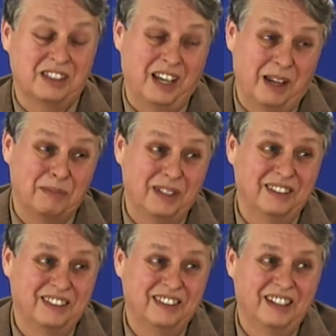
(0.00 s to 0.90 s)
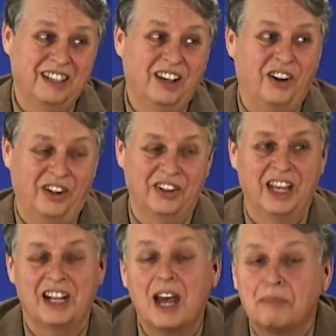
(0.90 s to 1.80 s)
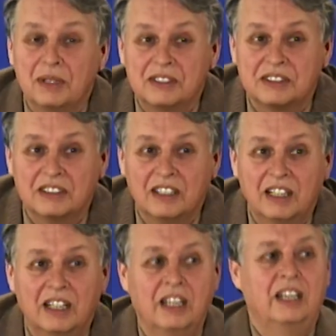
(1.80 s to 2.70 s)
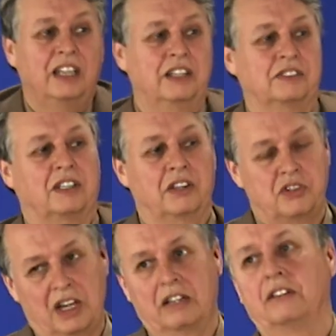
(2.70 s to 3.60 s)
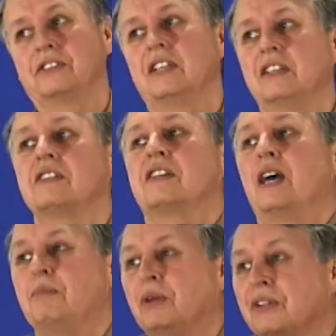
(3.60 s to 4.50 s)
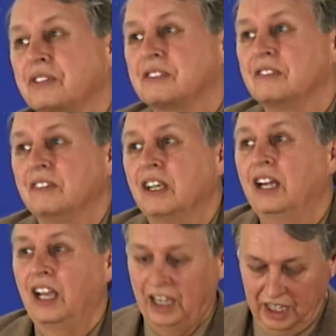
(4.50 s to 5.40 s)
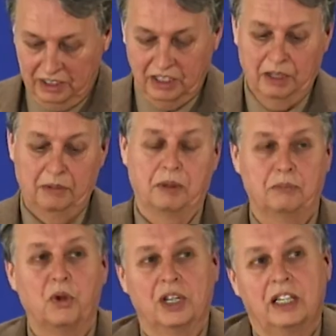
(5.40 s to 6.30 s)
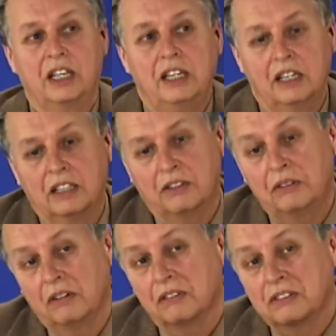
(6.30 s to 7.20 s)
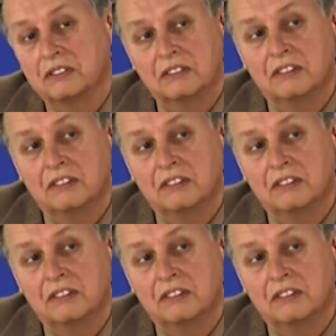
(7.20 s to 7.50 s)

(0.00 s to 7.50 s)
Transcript: to happen. All that happens is shekels and disciples and portly gurus.